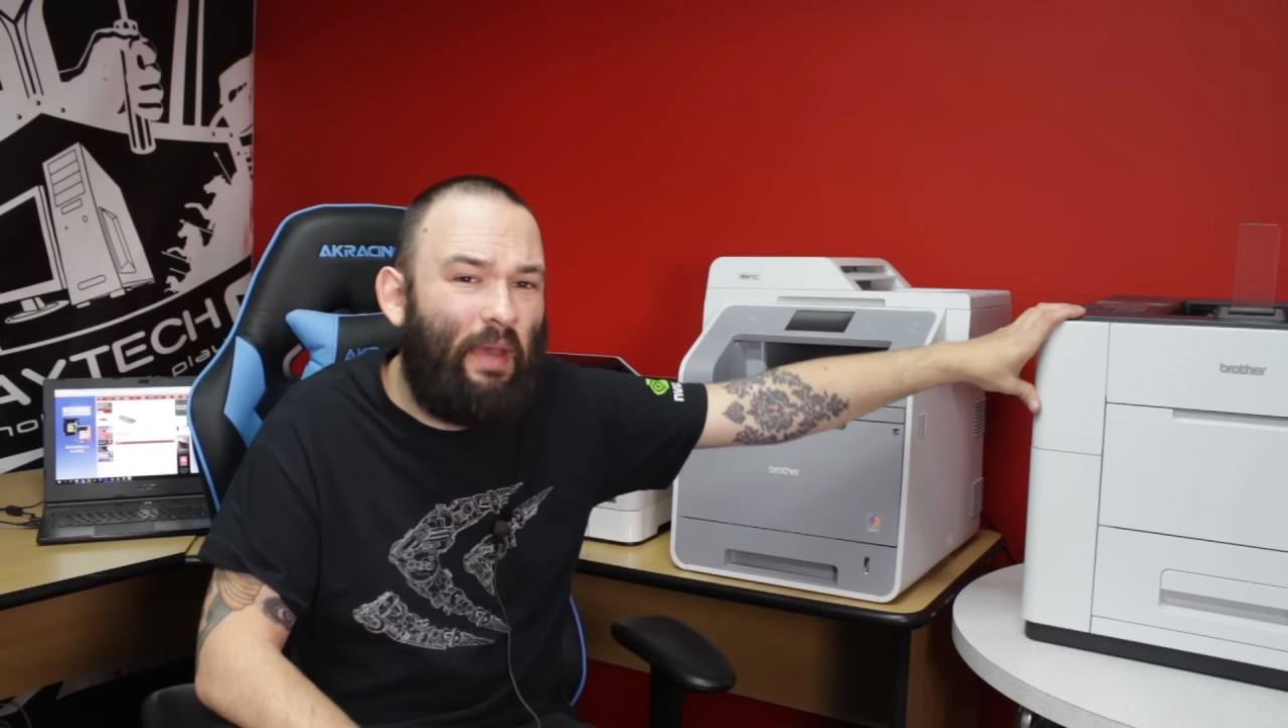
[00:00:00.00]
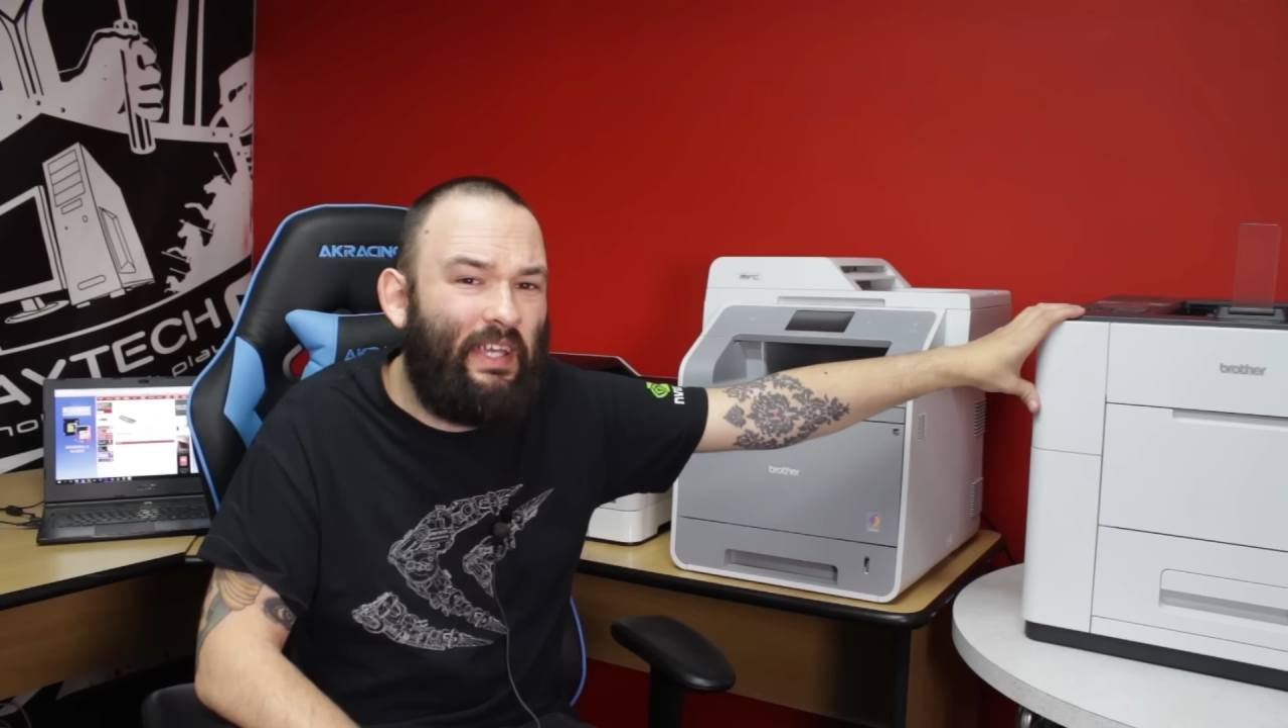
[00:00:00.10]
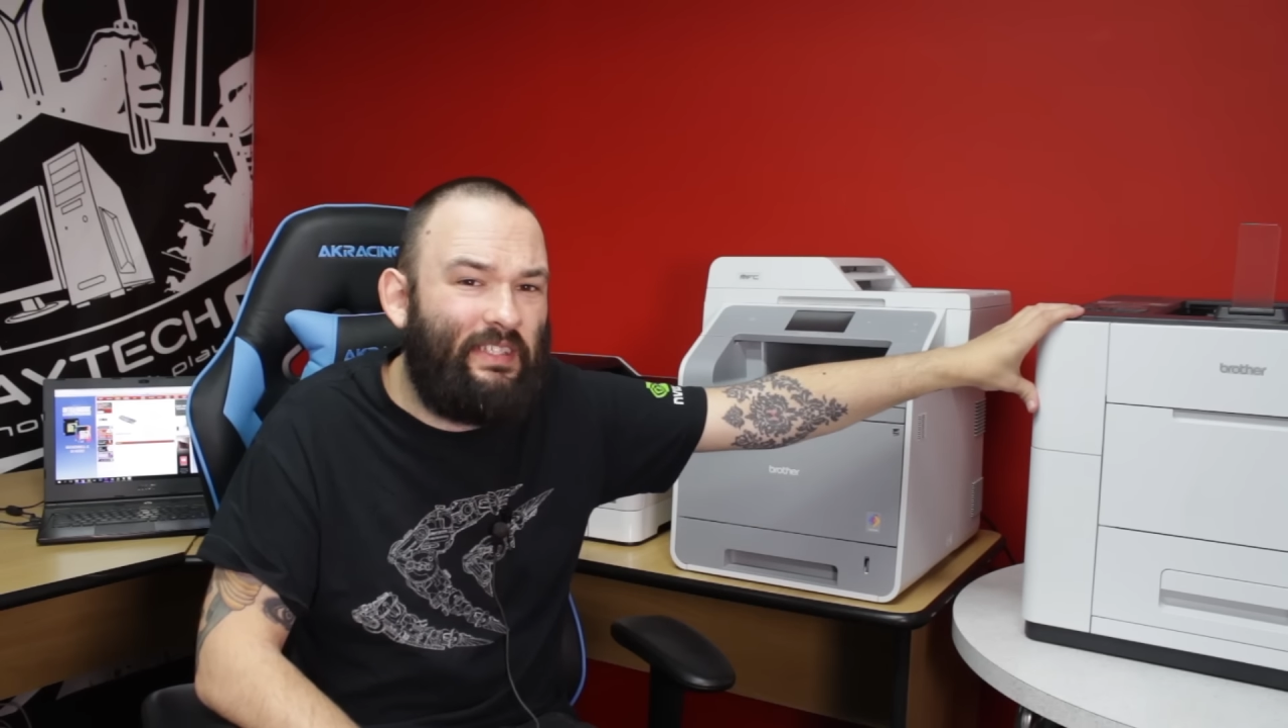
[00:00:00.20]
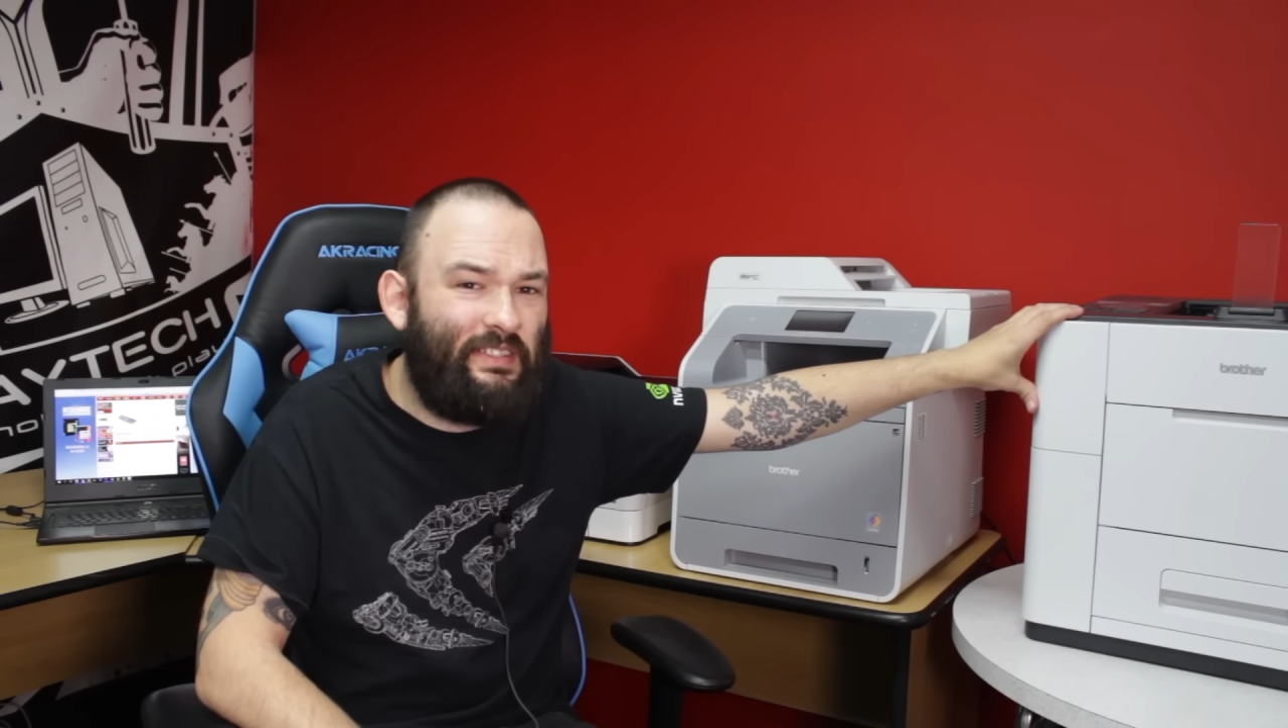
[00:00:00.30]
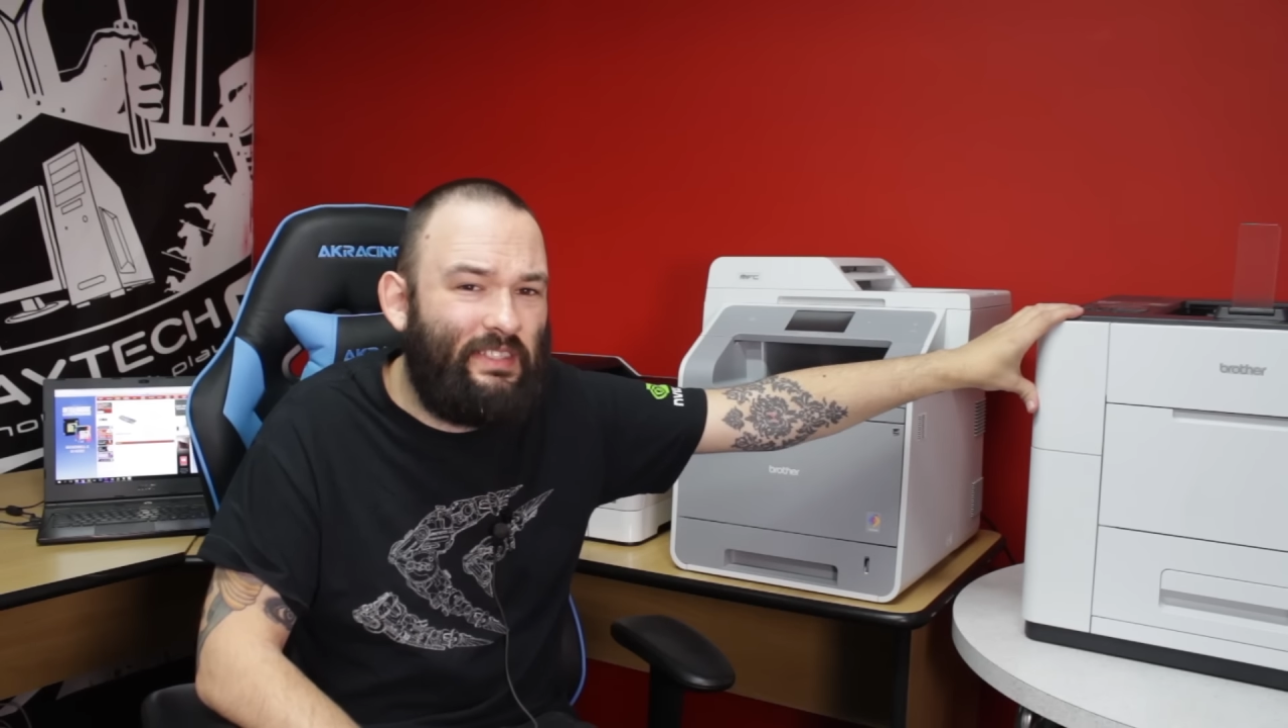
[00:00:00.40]

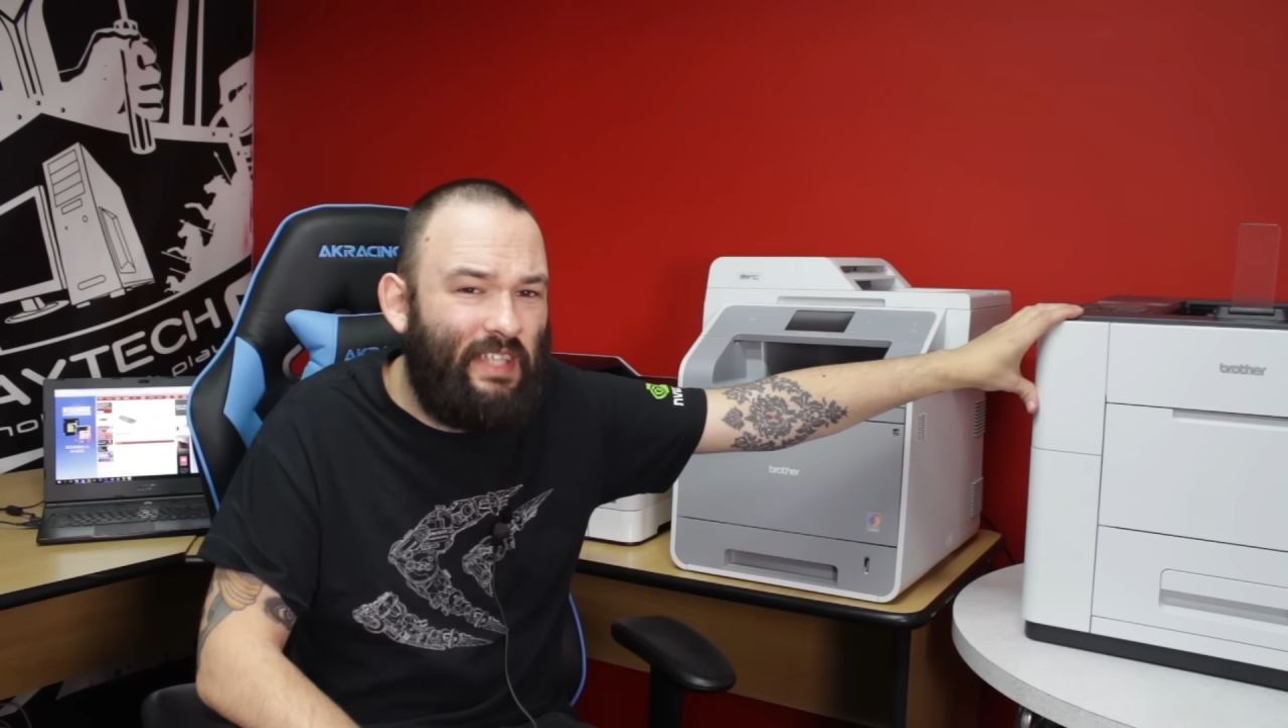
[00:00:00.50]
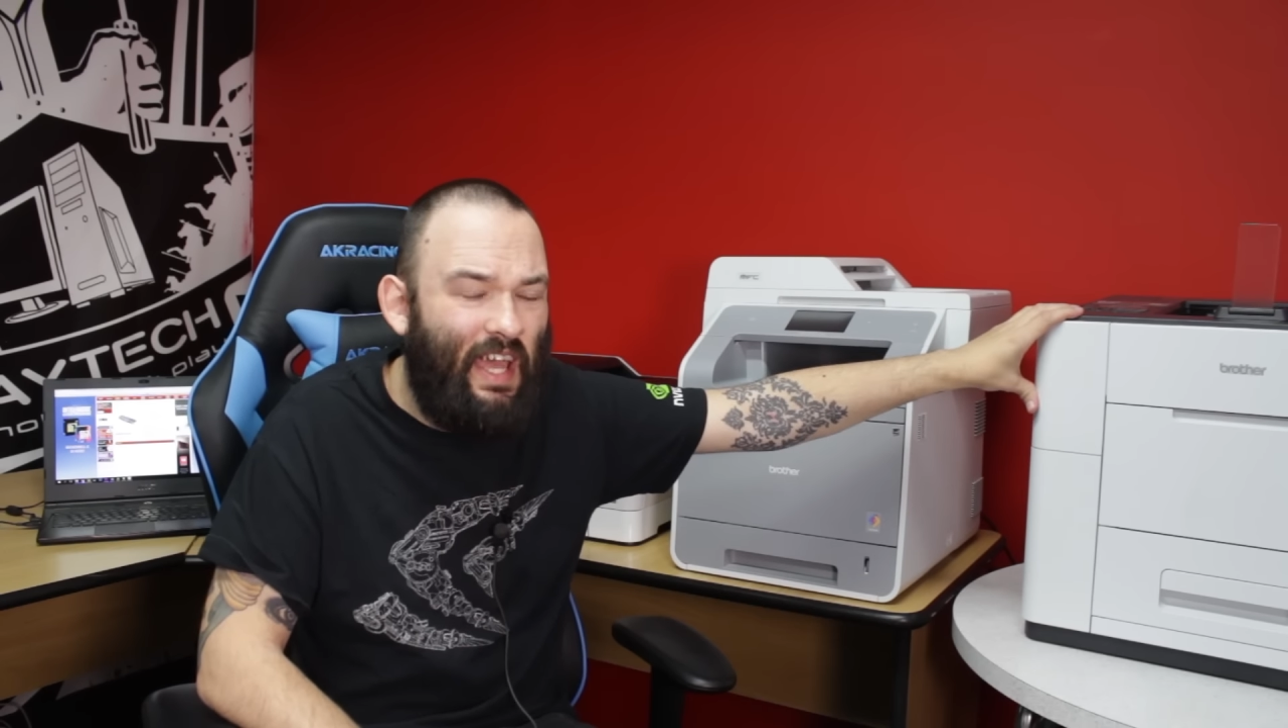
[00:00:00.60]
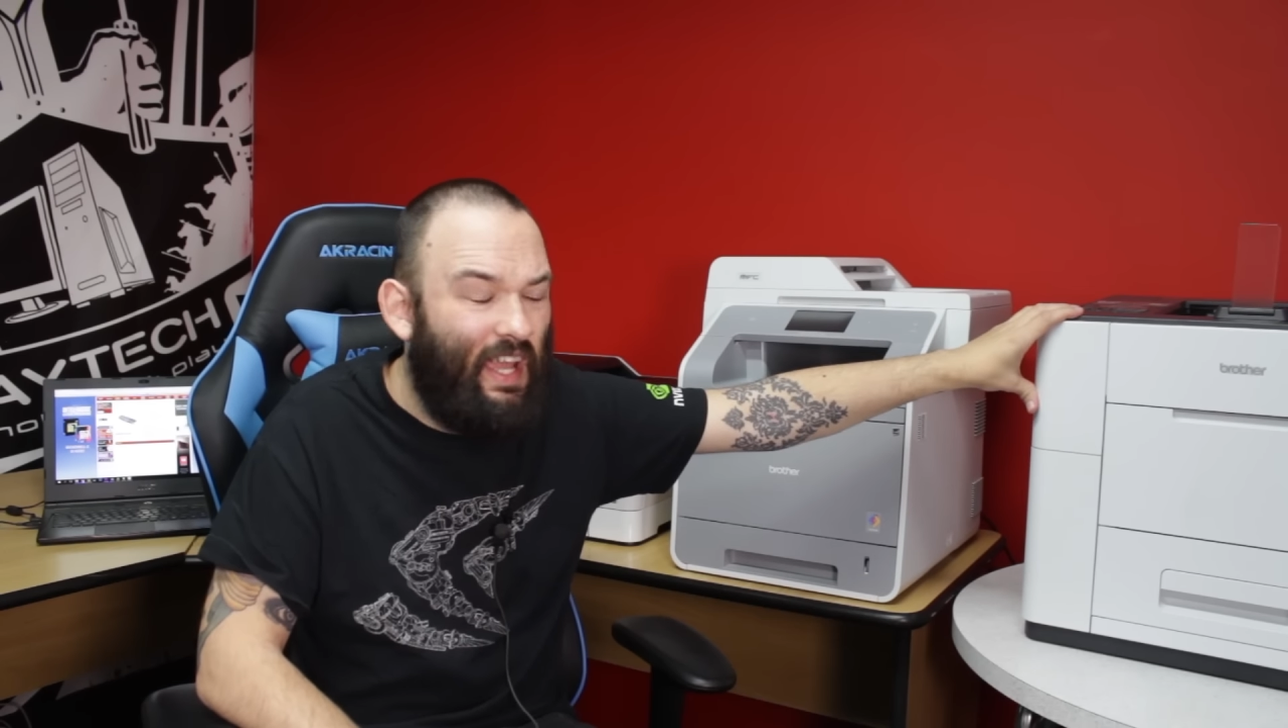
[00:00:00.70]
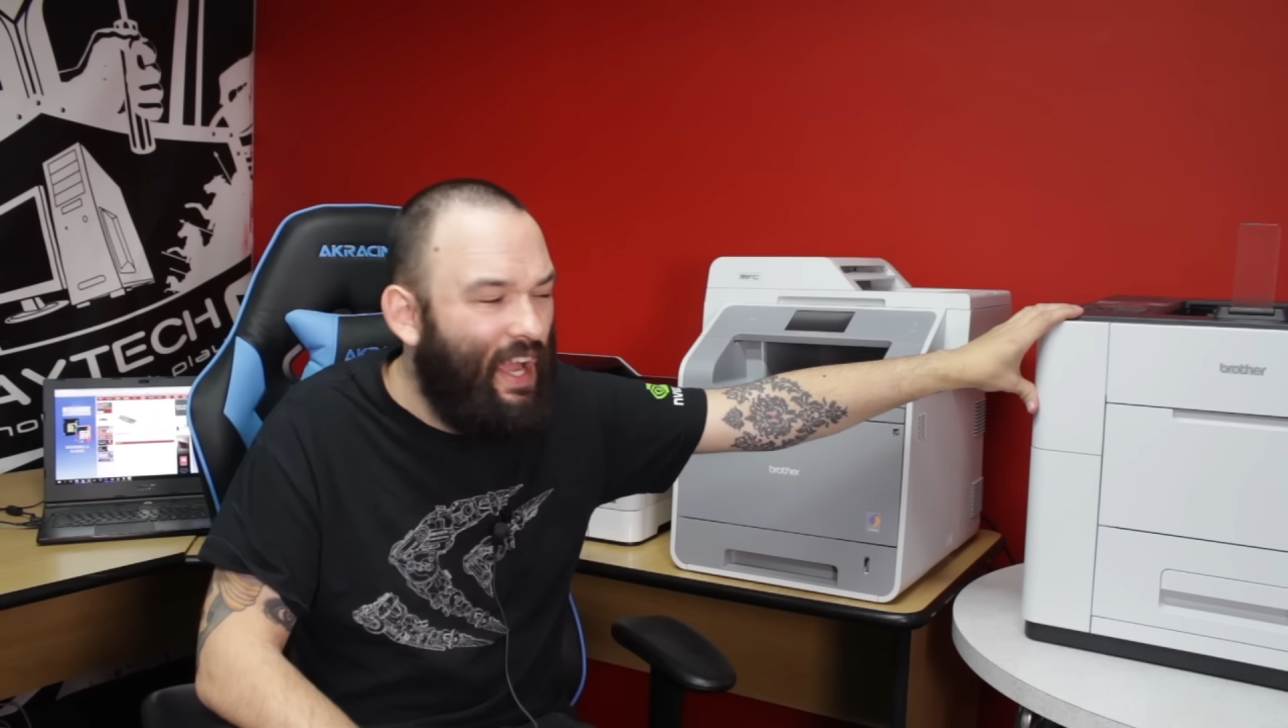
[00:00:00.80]
pages a day,